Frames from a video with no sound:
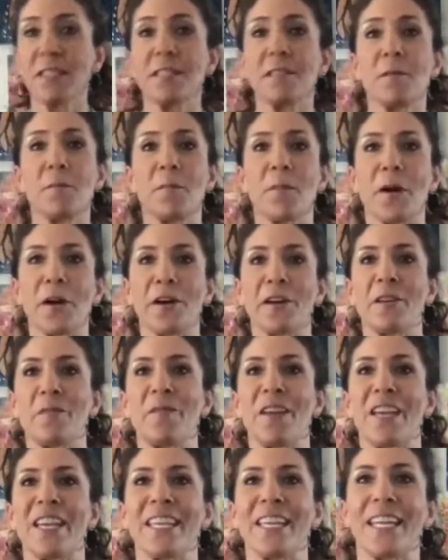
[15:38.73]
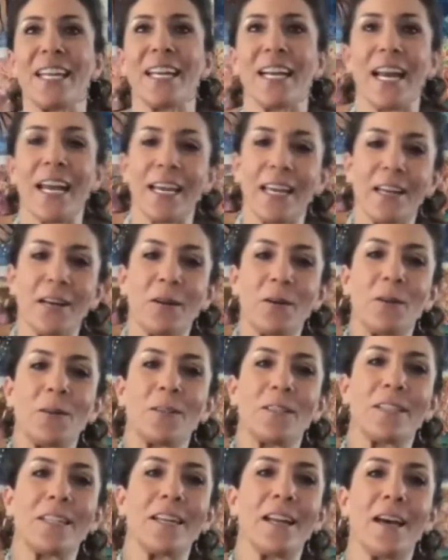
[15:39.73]
some mark making and I can
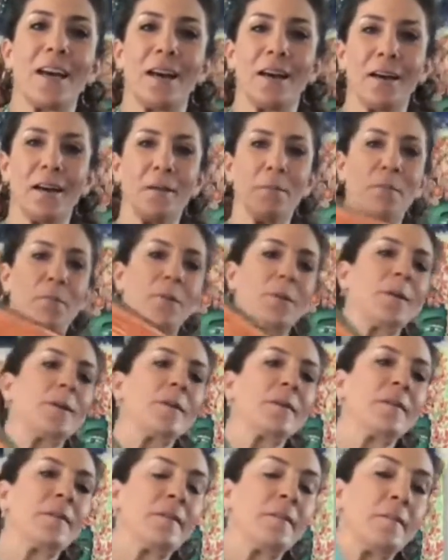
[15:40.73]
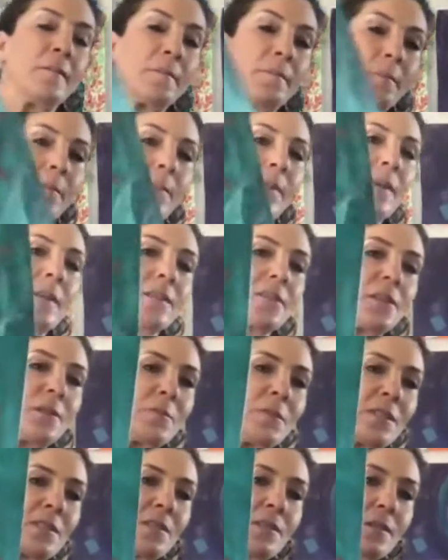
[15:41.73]
hold it up. So I'm
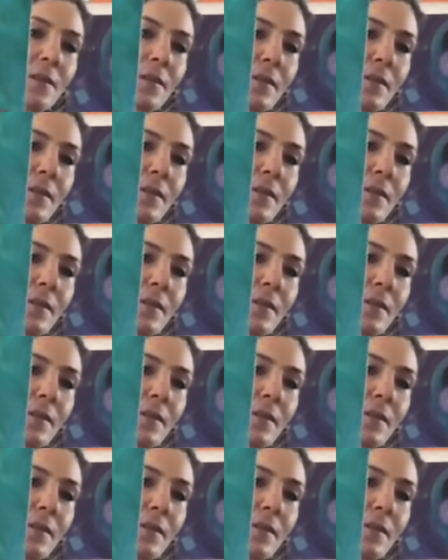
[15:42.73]
just